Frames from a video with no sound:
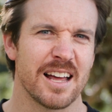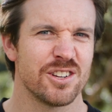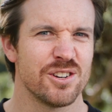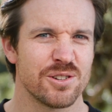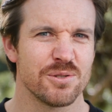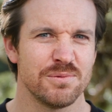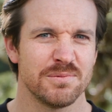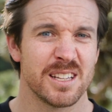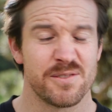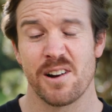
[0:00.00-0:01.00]
unusual.
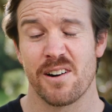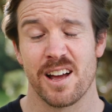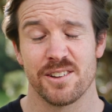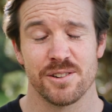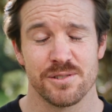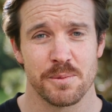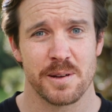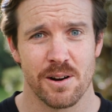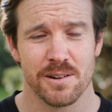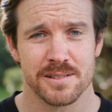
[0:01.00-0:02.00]
It's very unusual, to
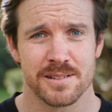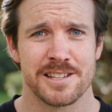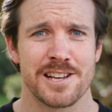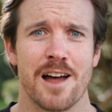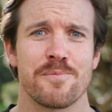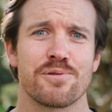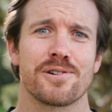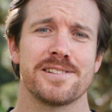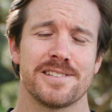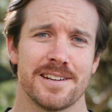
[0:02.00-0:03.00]
be honest. It's
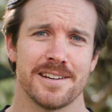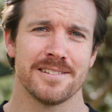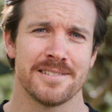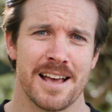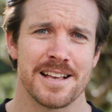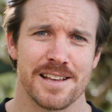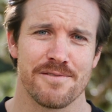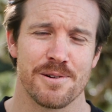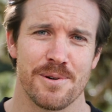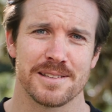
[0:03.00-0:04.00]
unprecedented, as
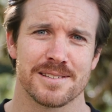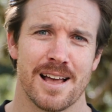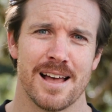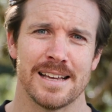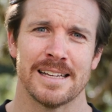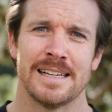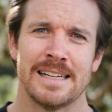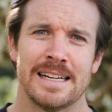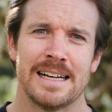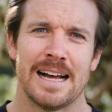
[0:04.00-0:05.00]
everyone's saying,
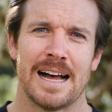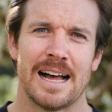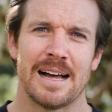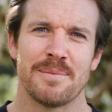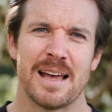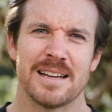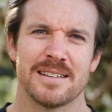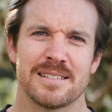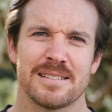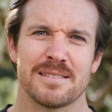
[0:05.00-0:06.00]

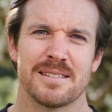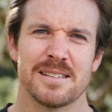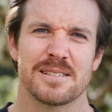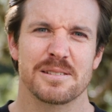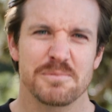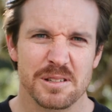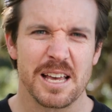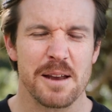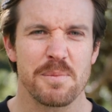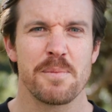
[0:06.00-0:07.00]
and things
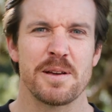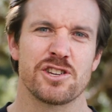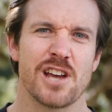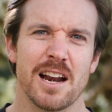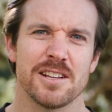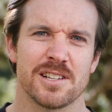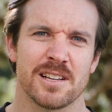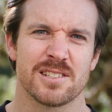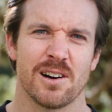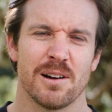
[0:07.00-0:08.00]
can be a bit challenging
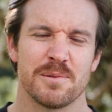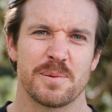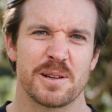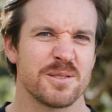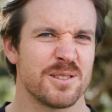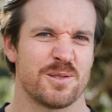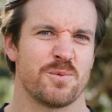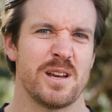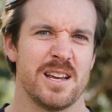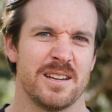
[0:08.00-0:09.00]
at times because it's
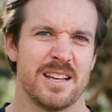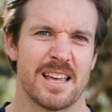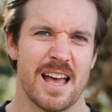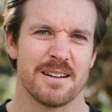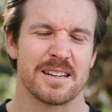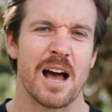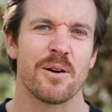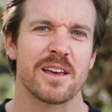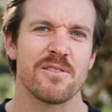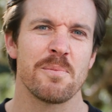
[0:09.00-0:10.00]
weird. You can't go
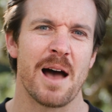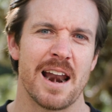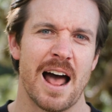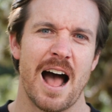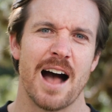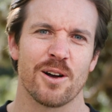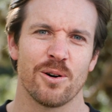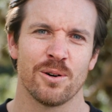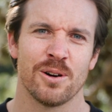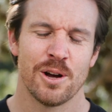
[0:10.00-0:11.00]
and give a mate a hug
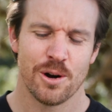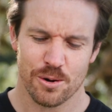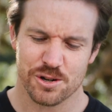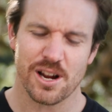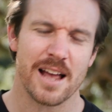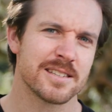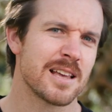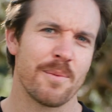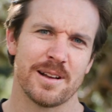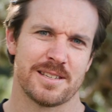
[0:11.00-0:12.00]
or shake
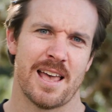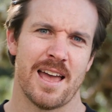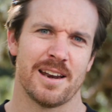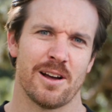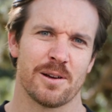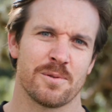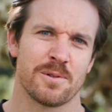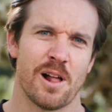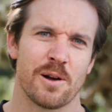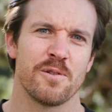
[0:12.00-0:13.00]
someone's hand like
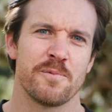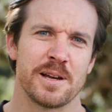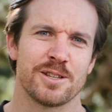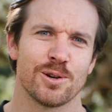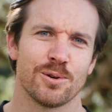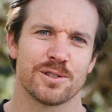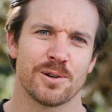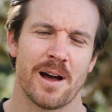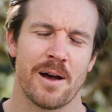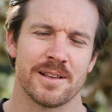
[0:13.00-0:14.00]
we've been taught
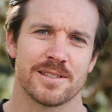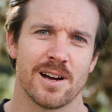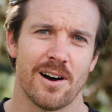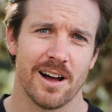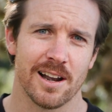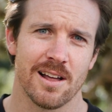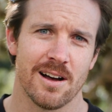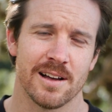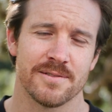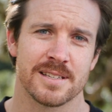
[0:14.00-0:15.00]
to our entire
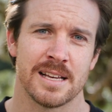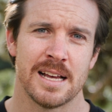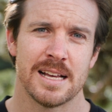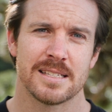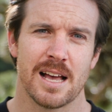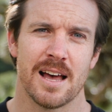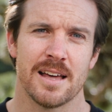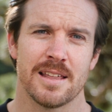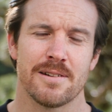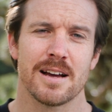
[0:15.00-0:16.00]
lives. So
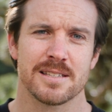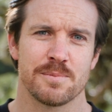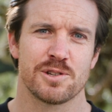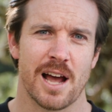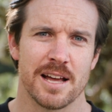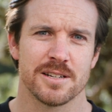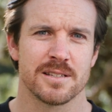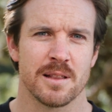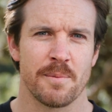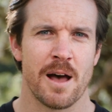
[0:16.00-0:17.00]
there are some changes
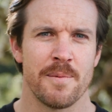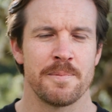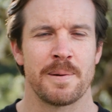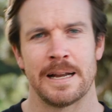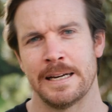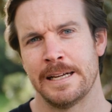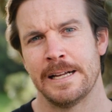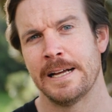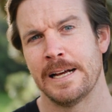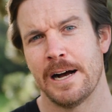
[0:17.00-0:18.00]
at the moment, but
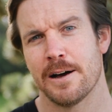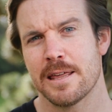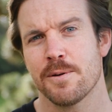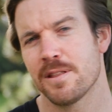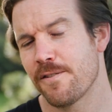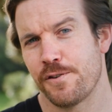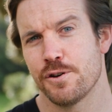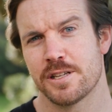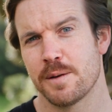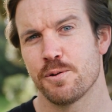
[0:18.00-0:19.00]
I think with a few
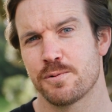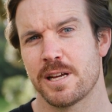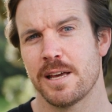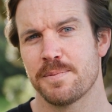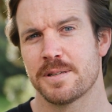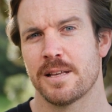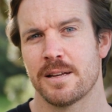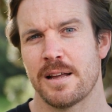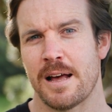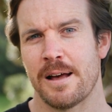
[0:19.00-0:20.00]
simple tips that
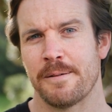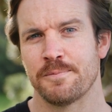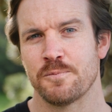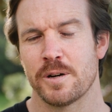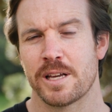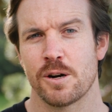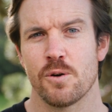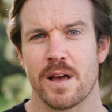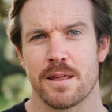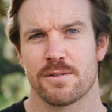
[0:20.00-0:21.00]
we can
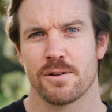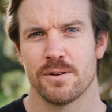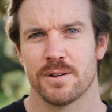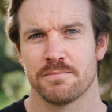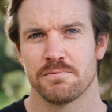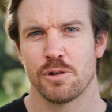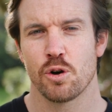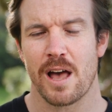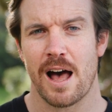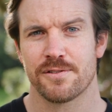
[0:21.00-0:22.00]
all get through and
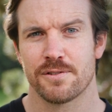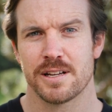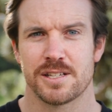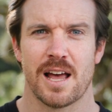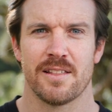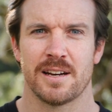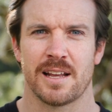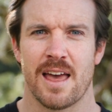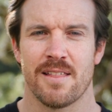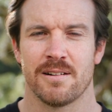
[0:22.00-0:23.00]
look after each other
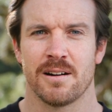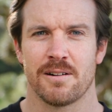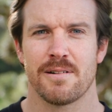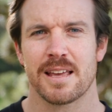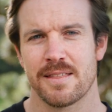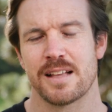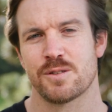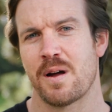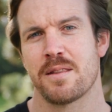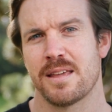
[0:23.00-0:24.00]
together. And I reckon that's
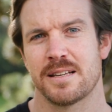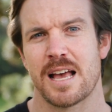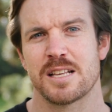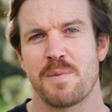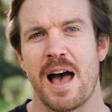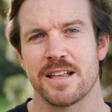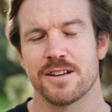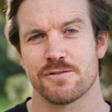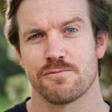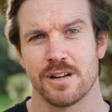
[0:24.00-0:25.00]
one thing
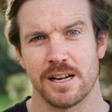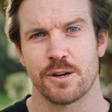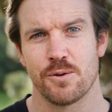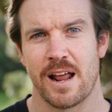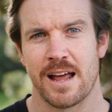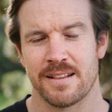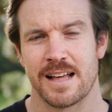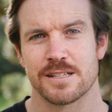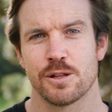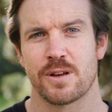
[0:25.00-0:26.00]
Tasmania's really good at, and
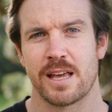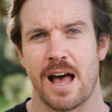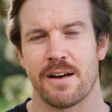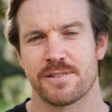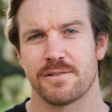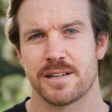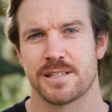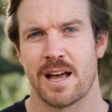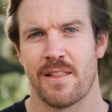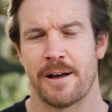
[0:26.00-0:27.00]
that's looking after
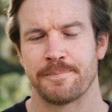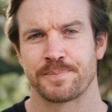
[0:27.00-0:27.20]
each other.